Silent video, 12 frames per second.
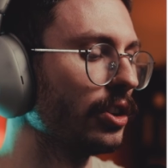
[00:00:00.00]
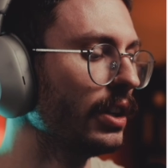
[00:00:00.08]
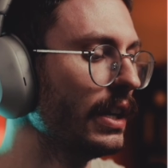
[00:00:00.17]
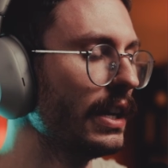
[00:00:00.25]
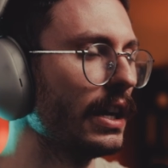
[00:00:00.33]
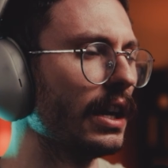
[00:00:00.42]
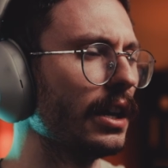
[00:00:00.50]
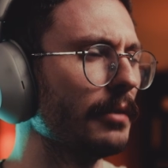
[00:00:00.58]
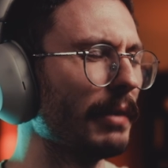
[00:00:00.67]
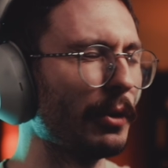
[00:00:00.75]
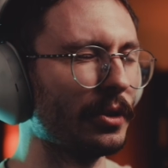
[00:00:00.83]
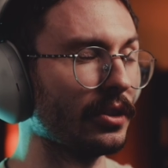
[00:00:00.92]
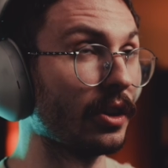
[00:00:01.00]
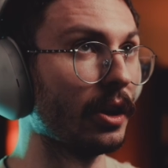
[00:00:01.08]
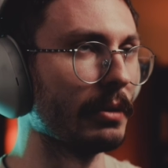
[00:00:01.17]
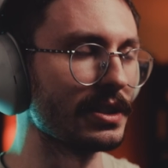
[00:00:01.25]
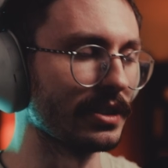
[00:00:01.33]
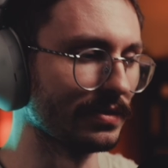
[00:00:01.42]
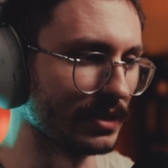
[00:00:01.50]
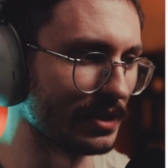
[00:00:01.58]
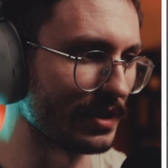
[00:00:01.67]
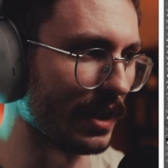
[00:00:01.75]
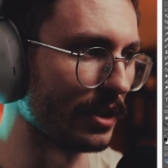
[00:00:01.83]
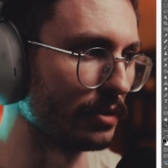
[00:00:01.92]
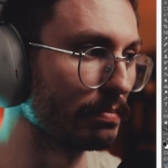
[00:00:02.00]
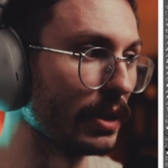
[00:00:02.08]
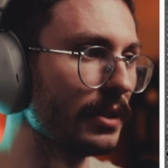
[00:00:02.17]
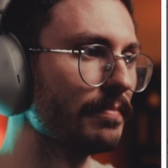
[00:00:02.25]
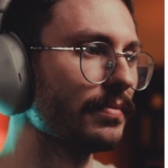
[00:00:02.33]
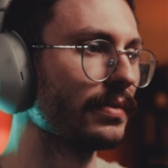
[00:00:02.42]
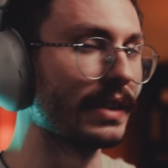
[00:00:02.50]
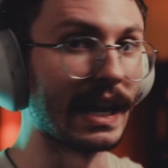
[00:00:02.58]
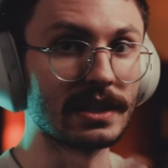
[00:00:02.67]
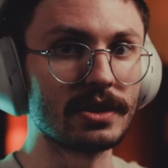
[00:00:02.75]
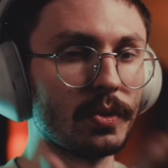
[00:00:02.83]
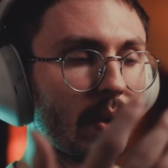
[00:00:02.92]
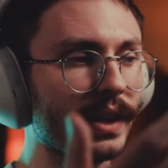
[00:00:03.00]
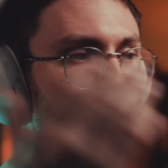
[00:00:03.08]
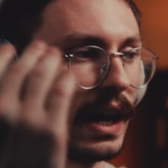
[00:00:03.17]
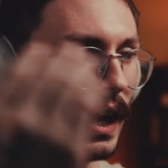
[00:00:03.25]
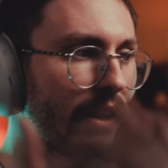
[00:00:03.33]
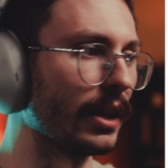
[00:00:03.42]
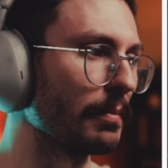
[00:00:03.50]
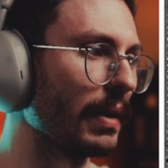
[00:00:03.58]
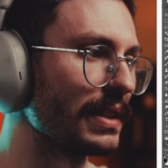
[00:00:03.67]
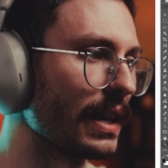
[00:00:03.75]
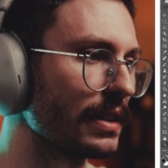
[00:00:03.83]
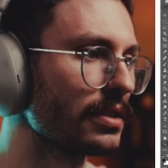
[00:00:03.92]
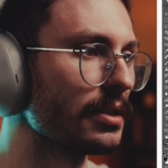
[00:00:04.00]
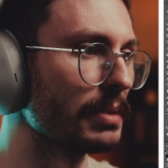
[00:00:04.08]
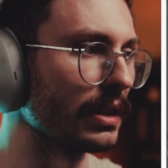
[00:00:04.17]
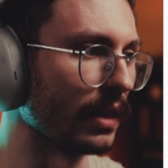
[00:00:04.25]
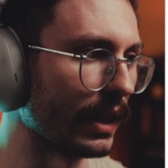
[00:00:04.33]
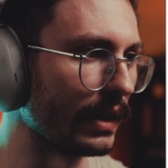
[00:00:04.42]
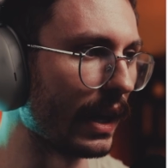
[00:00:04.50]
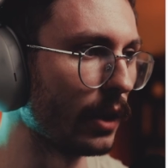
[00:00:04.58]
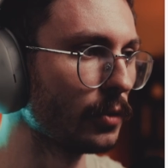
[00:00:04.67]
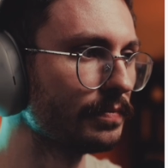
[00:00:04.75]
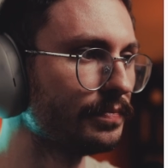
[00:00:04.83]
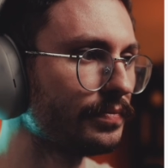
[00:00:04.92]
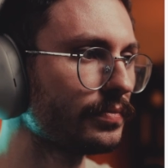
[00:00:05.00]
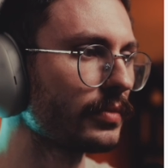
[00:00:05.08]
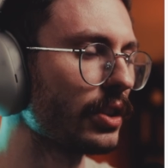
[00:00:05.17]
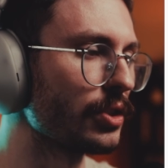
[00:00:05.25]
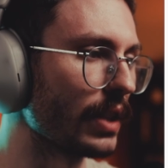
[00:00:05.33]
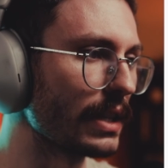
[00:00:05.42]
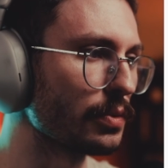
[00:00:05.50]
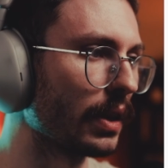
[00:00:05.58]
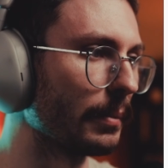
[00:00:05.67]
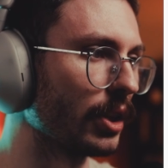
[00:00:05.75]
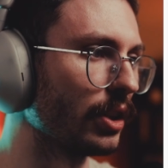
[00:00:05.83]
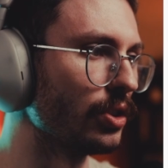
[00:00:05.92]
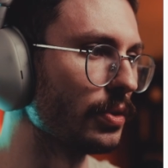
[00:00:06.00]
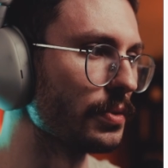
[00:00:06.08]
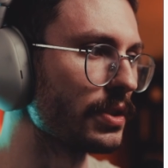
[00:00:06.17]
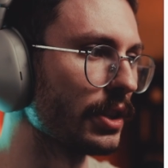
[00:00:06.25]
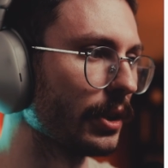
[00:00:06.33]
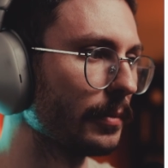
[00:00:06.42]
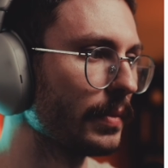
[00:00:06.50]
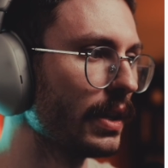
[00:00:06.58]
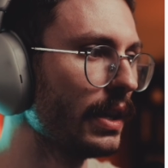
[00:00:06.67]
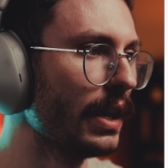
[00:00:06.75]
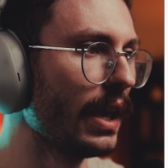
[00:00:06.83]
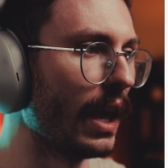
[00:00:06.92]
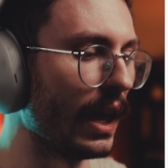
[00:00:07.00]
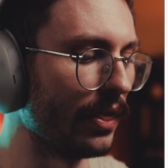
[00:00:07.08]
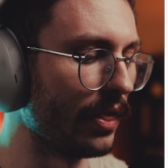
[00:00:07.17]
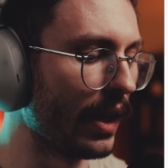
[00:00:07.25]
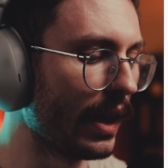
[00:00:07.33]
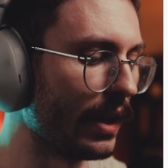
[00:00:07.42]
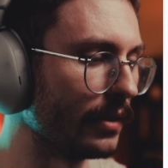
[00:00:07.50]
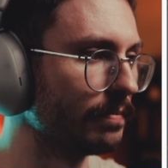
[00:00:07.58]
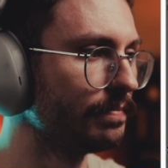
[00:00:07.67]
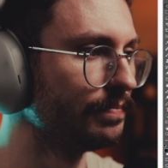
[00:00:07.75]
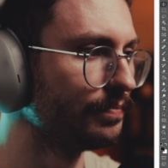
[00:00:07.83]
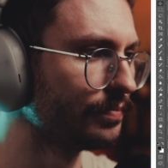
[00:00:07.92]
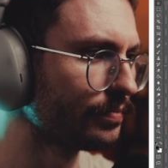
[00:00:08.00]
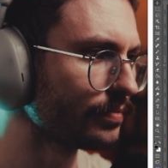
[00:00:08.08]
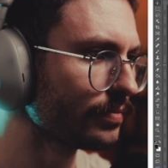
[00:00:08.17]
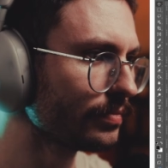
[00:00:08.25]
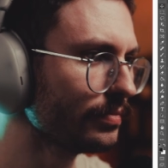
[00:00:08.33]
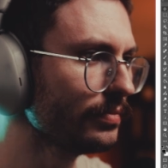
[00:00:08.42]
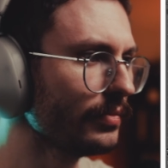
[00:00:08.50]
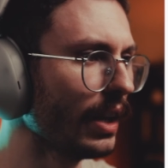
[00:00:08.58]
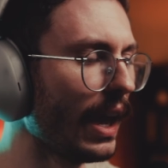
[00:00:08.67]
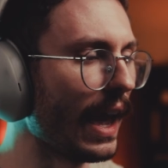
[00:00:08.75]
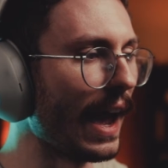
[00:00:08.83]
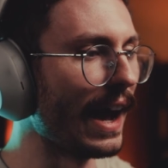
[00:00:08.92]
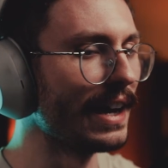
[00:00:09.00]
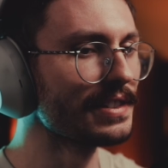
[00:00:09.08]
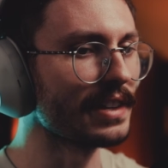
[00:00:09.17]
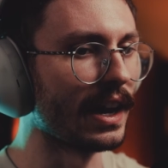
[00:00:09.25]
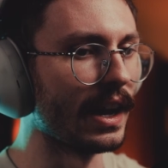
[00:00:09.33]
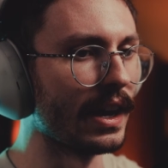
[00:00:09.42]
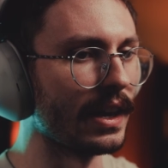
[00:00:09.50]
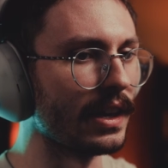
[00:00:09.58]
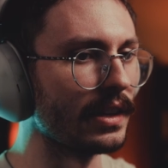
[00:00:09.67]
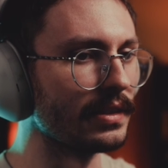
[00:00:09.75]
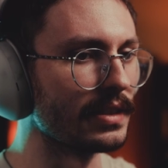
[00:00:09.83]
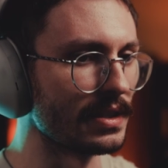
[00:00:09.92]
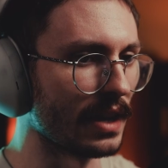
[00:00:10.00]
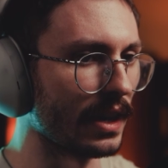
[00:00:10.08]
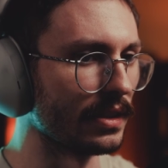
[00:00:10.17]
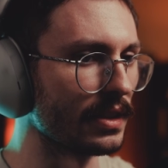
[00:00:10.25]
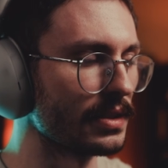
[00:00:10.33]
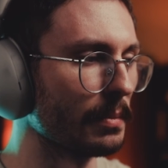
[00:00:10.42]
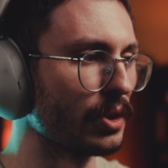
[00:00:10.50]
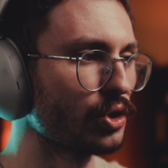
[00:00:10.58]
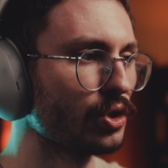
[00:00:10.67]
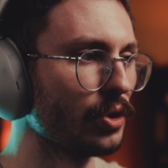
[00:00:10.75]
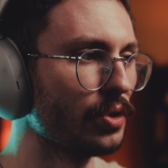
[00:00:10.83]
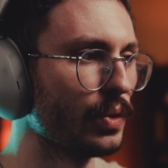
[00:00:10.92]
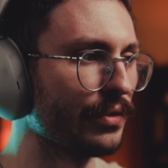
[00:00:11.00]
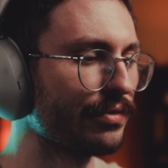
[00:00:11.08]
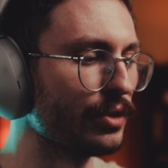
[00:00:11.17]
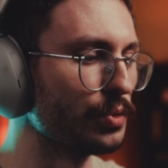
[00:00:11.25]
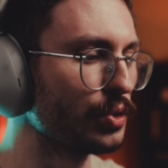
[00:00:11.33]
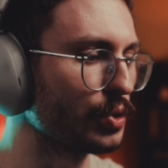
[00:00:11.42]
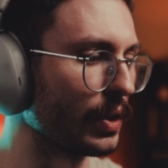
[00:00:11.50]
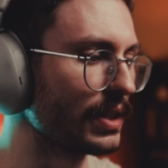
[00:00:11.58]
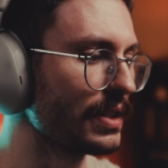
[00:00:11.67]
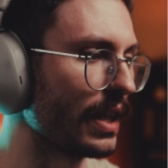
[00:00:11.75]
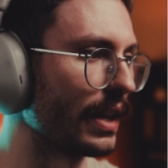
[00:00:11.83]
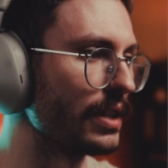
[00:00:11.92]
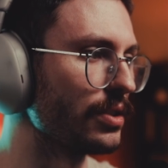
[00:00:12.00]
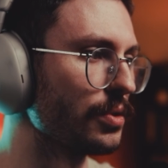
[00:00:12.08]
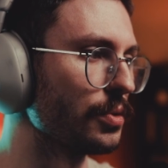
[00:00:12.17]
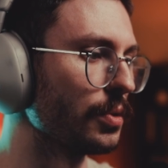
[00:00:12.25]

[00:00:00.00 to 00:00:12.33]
I wouldn't call myself a designer, but that's the way that I like my text to be laid out. So that's what I'm going to use here. And then as I design this, I'm going to show you a few tricks that I do